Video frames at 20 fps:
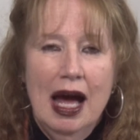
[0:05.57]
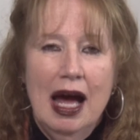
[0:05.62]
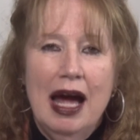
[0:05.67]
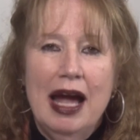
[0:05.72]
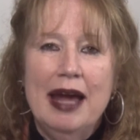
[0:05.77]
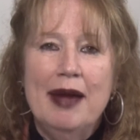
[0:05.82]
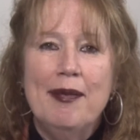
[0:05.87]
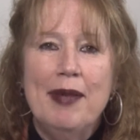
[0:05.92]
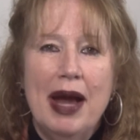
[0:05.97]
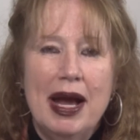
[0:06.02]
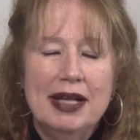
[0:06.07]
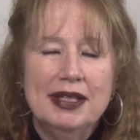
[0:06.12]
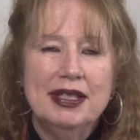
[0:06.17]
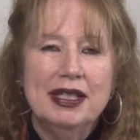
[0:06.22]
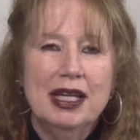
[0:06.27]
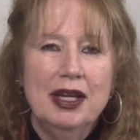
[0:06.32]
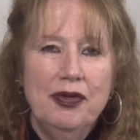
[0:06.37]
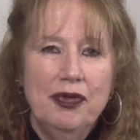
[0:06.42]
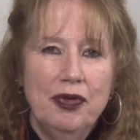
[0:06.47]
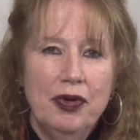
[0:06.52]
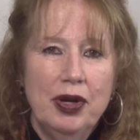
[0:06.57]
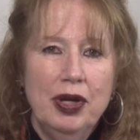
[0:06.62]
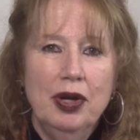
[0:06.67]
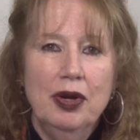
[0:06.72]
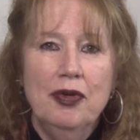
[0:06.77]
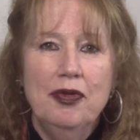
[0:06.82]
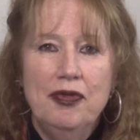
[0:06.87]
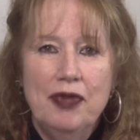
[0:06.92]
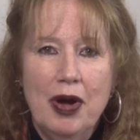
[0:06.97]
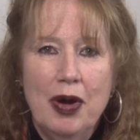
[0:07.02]
I am asking for
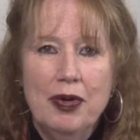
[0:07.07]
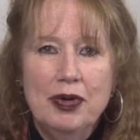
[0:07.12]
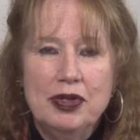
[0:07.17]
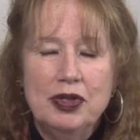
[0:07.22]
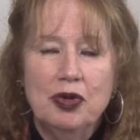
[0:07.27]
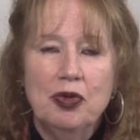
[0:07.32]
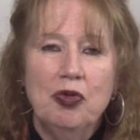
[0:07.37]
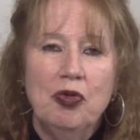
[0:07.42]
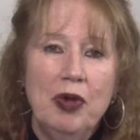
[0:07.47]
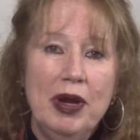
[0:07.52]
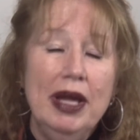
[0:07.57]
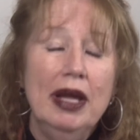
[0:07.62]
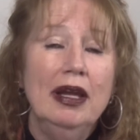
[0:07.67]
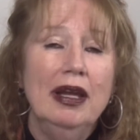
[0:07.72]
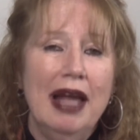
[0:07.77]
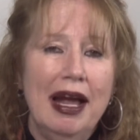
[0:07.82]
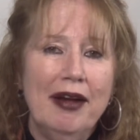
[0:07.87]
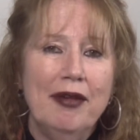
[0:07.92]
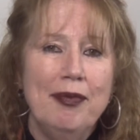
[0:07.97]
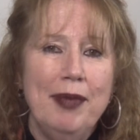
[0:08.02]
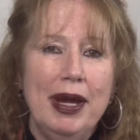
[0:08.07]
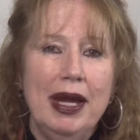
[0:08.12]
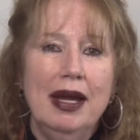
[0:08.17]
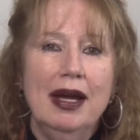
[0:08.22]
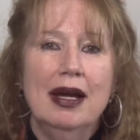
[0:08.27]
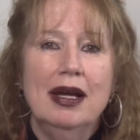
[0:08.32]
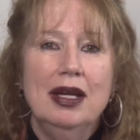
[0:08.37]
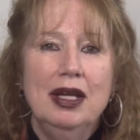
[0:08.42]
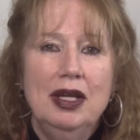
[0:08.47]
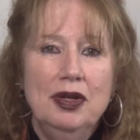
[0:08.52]
your vote to re-elect
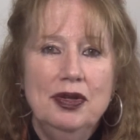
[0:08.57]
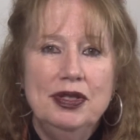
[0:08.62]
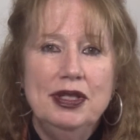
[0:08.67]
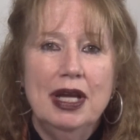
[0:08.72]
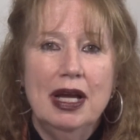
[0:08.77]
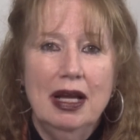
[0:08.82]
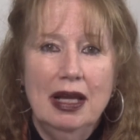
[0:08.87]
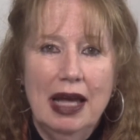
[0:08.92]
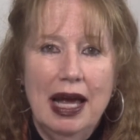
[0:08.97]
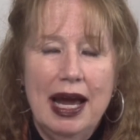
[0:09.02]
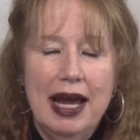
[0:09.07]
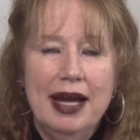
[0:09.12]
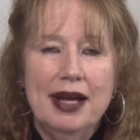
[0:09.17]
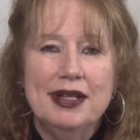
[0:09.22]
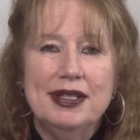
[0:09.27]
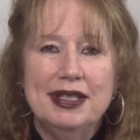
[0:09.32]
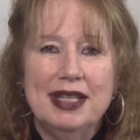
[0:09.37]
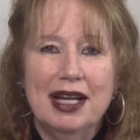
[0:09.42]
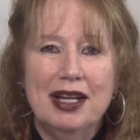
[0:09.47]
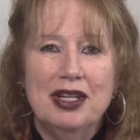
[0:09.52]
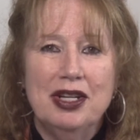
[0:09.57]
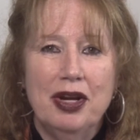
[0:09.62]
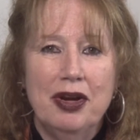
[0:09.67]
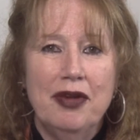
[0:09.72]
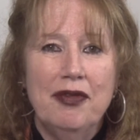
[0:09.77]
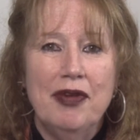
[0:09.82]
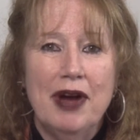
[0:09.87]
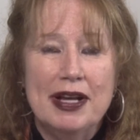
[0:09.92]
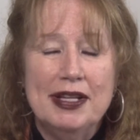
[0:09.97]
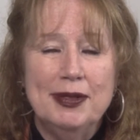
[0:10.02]
me, UTLA
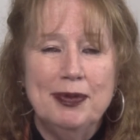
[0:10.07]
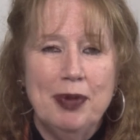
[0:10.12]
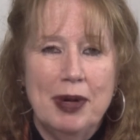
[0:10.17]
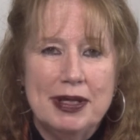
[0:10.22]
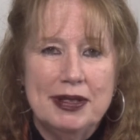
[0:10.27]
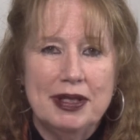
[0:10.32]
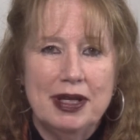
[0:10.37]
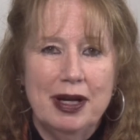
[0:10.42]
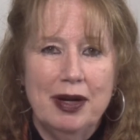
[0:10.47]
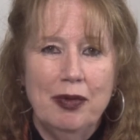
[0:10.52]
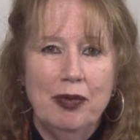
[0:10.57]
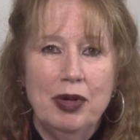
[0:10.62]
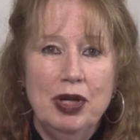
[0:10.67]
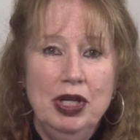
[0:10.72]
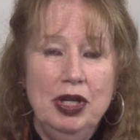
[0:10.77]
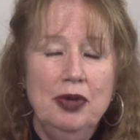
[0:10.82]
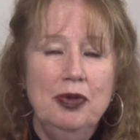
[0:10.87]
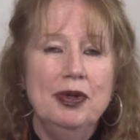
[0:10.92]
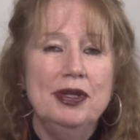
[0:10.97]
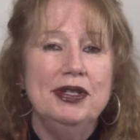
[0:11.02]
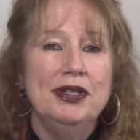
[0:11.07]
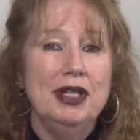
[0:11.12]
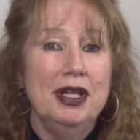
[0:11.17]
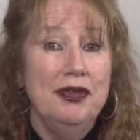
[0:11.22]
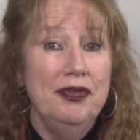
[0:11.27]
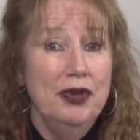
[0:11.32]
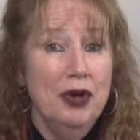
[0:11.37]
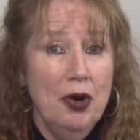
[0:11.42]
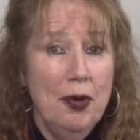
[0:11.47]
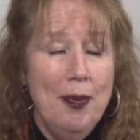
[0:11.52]
Secondary Vice President, when you
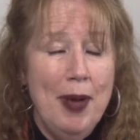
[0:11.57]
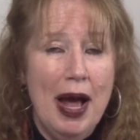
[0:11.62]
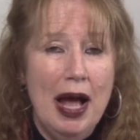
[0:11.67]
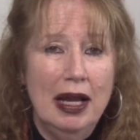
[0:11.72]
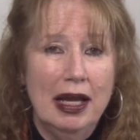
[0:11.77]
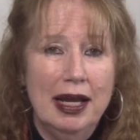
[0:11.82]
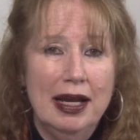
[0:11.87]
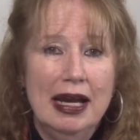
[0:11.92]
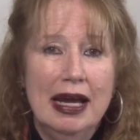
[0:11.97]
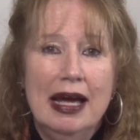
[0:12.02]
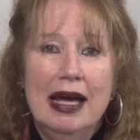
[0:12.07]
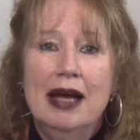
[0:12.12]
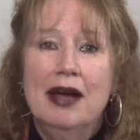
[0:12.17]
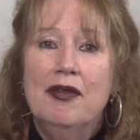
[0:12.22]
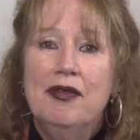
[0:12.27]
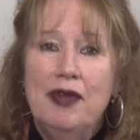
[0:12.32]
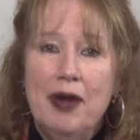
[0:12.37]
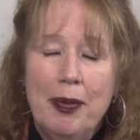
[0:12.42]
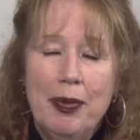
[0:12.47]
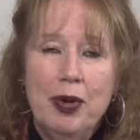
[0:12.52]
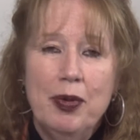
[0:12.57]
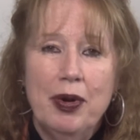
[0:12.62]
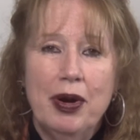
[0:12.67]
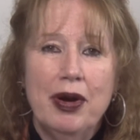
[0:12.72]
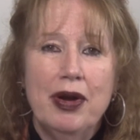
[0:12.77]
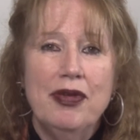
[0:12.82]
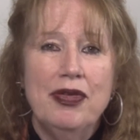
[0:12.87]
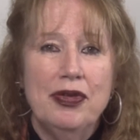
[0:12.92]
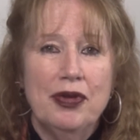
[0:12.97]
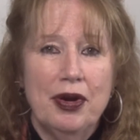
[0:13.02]
receive your ballot
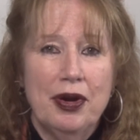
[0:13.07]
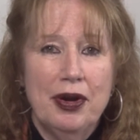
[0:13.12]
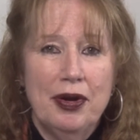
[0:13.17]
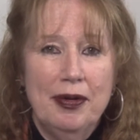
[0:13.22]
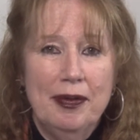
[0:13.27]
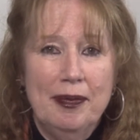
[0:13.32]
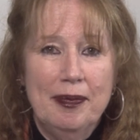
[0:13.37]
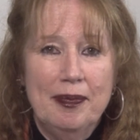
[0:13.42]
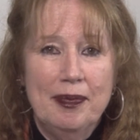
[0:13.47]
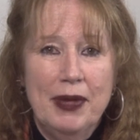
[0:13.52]
February 3rd.